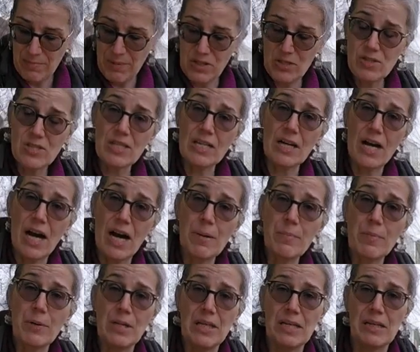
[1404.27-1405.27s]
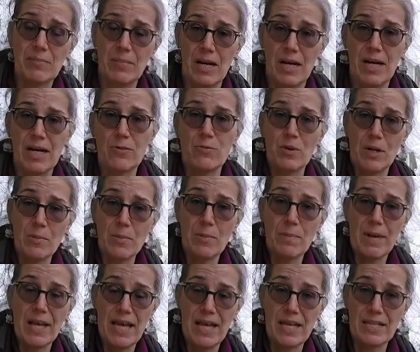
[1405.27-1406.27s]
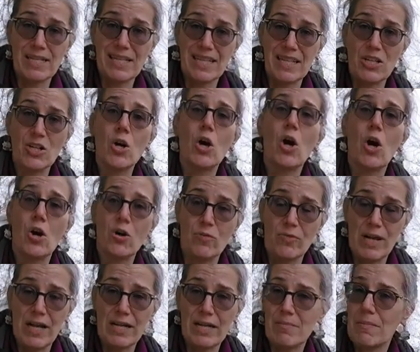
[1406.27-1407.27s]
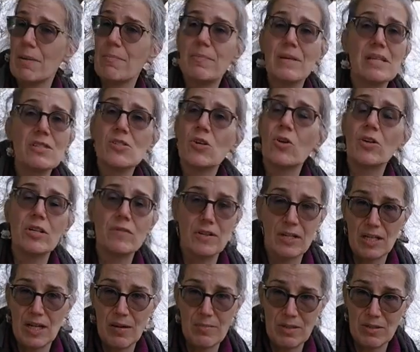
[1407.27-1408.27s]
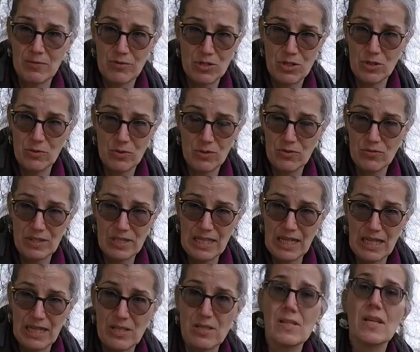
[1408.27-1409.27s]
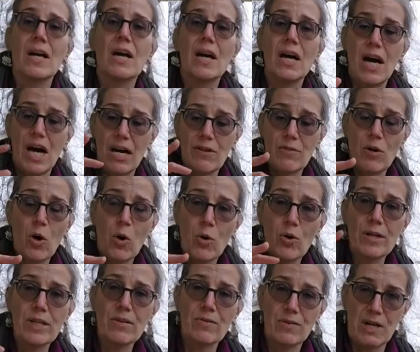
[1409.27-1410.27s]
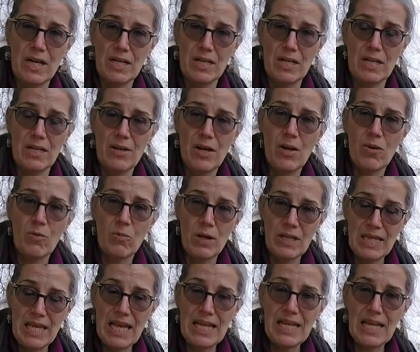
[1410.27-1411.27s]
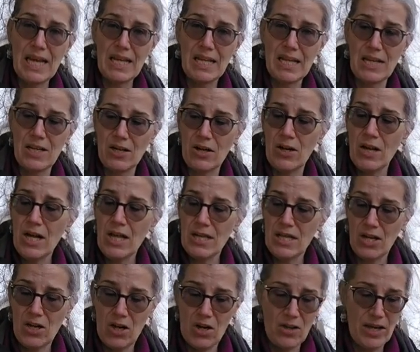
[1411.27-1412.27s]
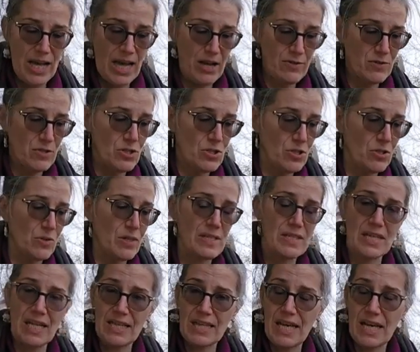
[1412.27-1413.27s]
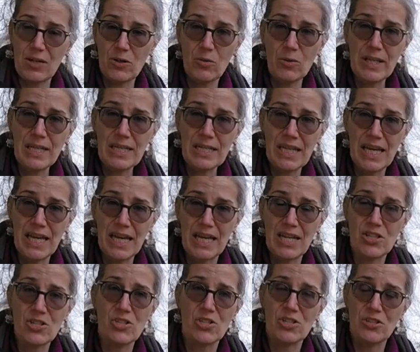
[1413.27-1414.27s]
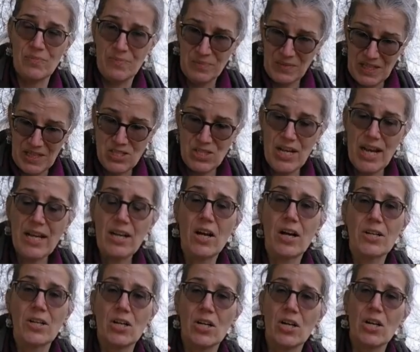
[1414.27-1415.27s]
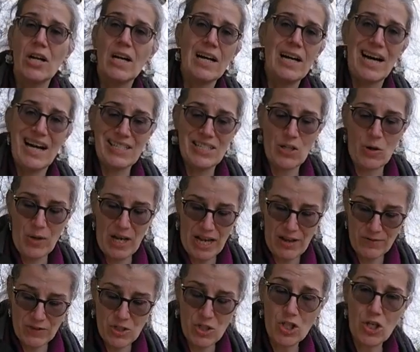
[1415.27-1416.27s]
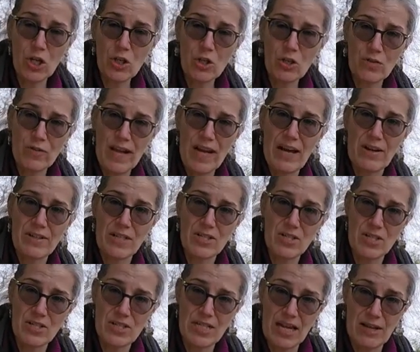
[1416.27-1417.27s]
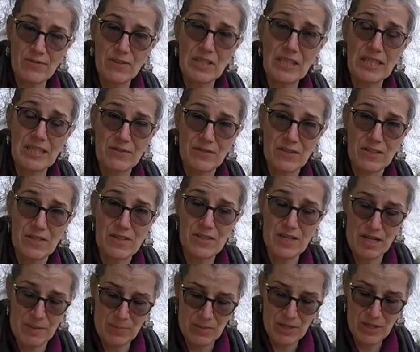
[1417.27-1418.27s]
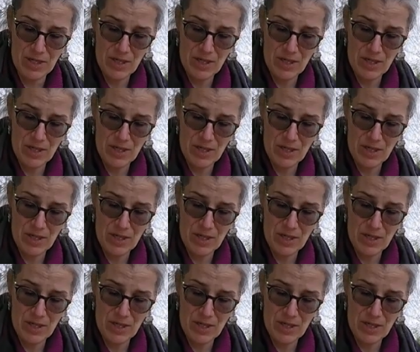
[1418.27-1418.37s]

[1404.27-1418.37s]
But you see, I'm putting my rubber band here already. My bees aren't even coming for 2 or 3 days. I'm already ready when they get here, that all I have to do is get that queen cage, check on her. I don't have to juggle around. I just have to lift this up.